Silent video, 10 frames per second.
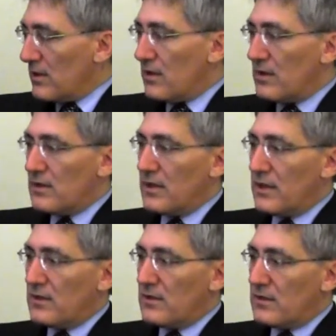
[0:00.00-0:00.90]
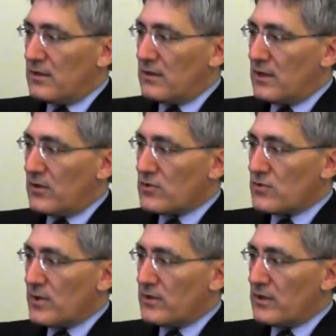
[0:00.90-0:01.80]
uh, in, in
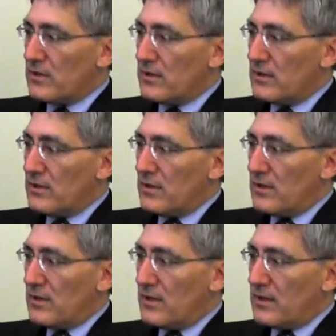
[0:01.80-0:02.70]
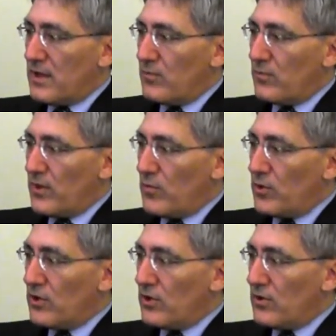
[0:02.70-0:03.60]
Australia. they, they
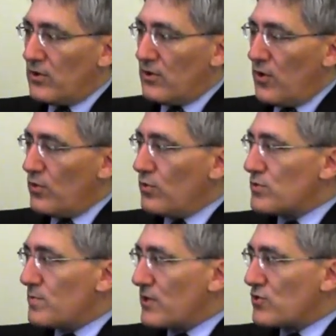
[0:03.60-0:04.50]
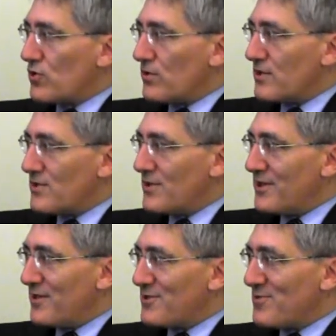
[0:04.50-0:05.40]
wouldn't know whose picture is on
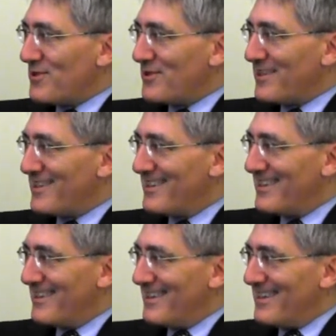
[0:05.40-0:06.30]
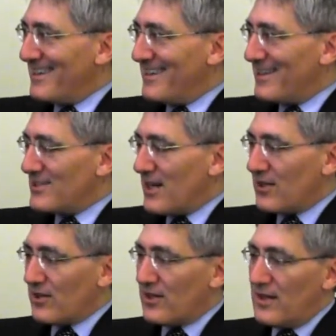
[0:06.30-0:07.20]
the Australian
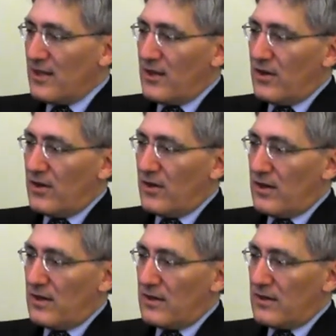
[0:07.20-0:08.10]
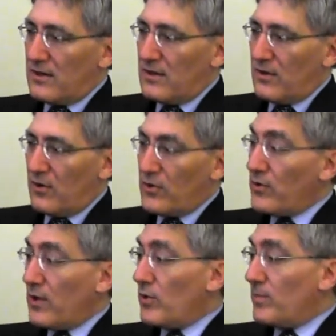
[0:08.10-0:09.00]
dollar. Uh, although
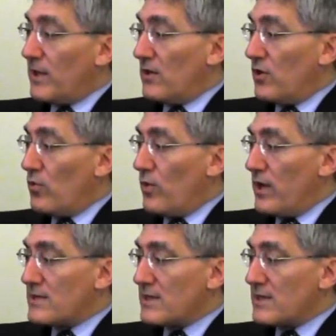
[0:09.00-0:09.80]
they would be in no way